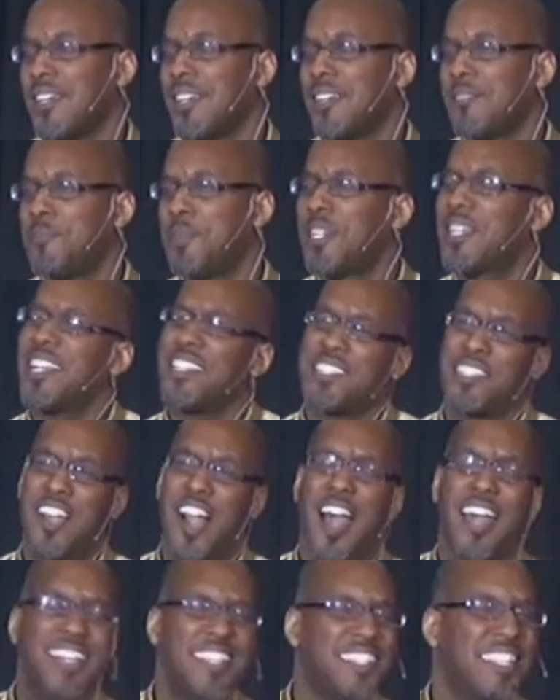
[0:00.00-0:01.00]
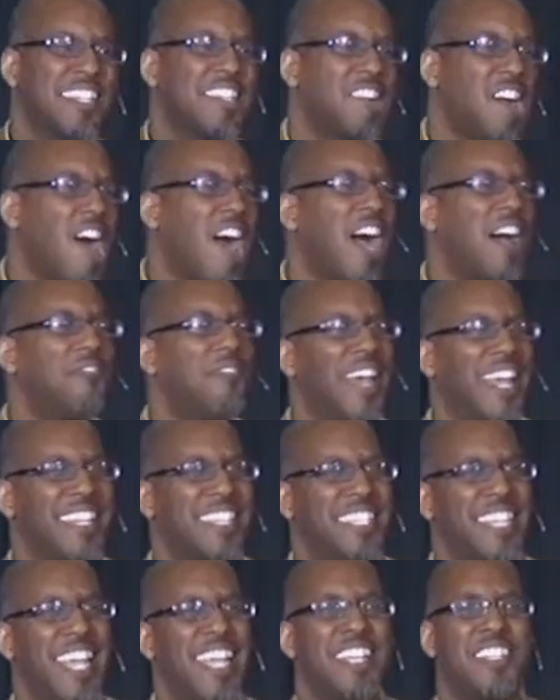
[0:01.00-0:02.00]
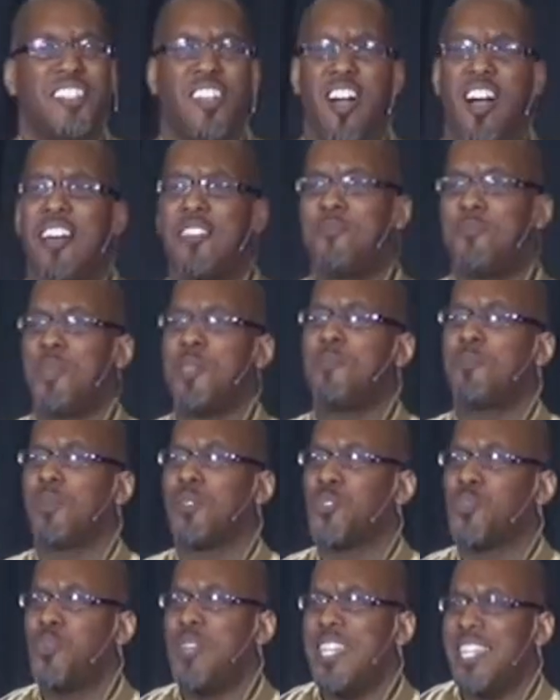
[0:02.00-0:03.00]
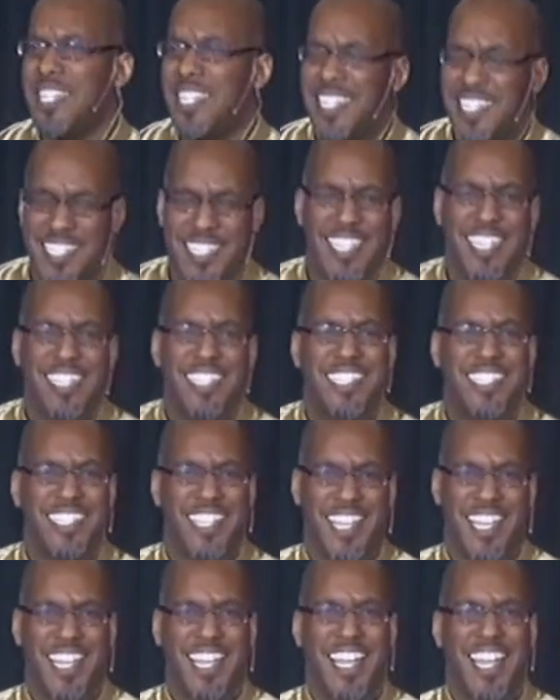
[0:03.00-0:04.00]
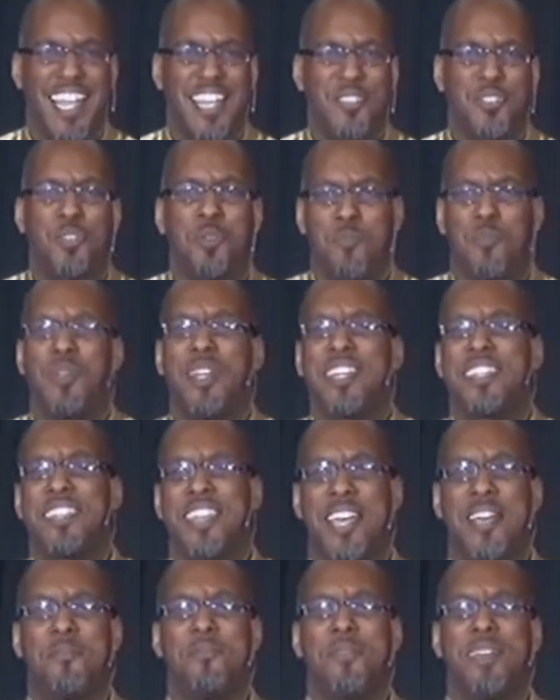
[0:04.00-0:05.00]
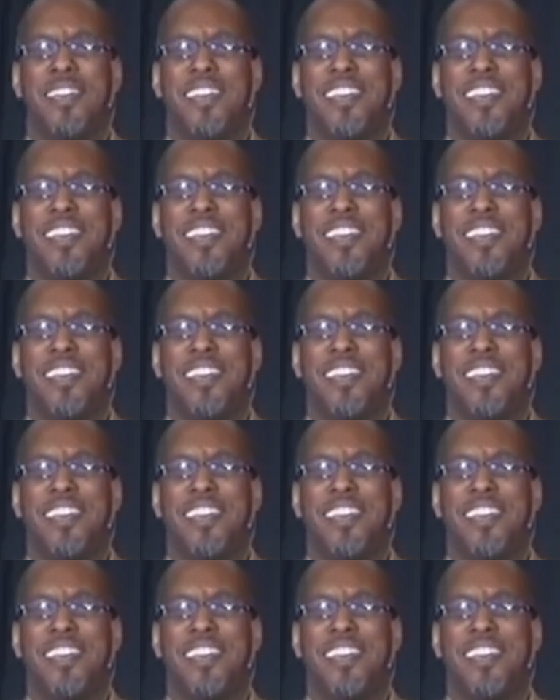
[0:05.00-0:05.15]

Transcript: Because God is a God that takes on people's weaknesses to bring them